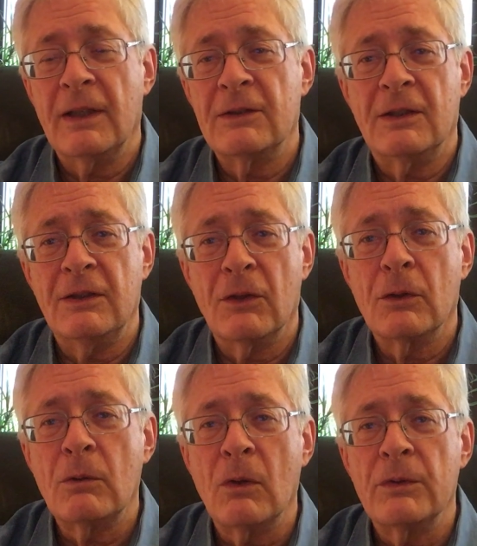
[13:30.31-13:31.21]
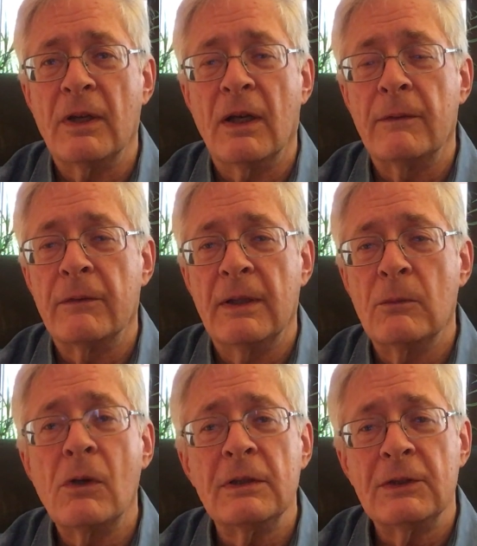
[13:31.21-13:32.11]
That's the other quote that I
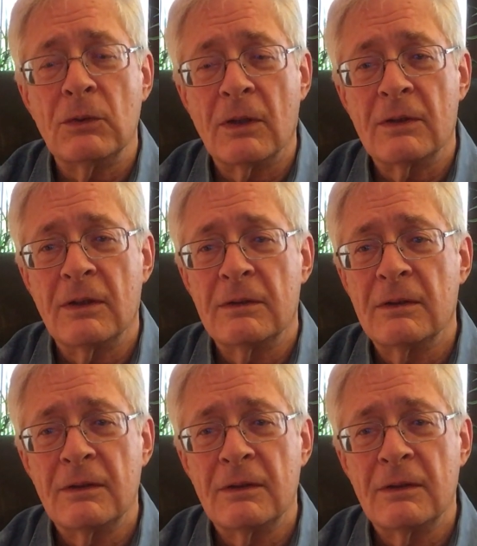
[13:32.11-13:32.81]
frame all these talks on.